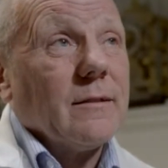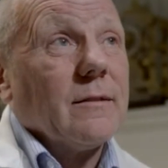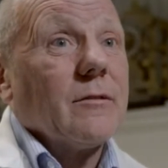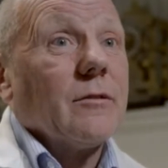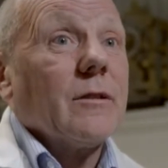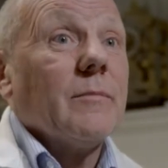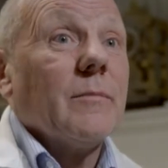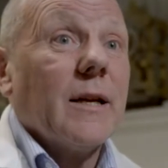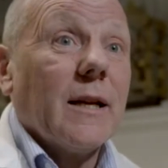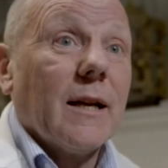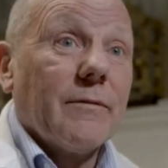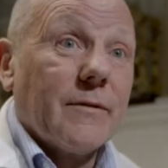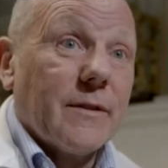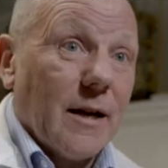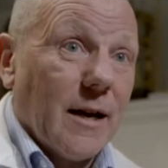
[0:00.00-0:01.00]
so the men
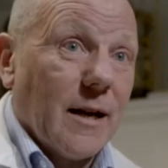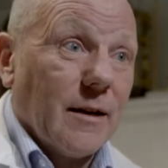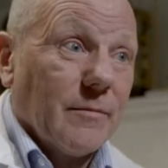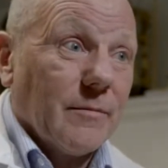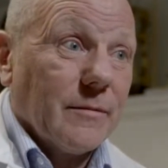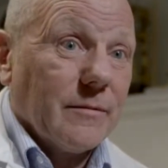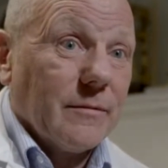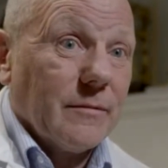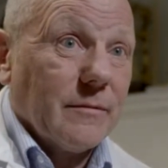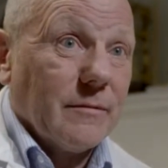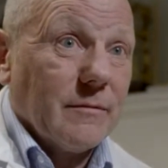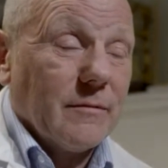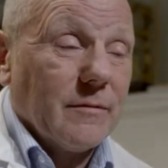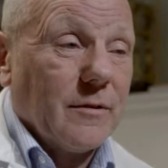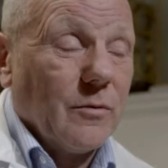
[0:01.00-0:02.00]
have time
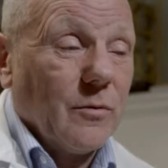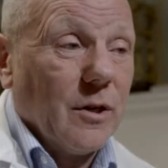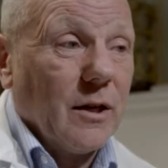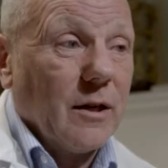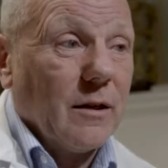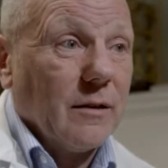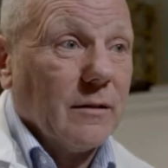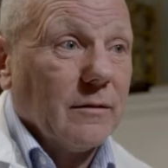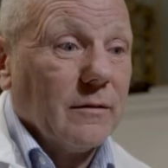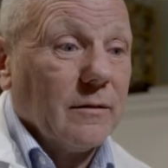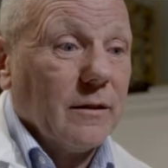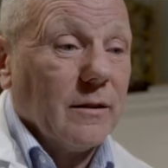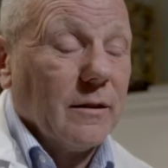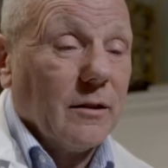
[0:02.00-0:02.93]
to work on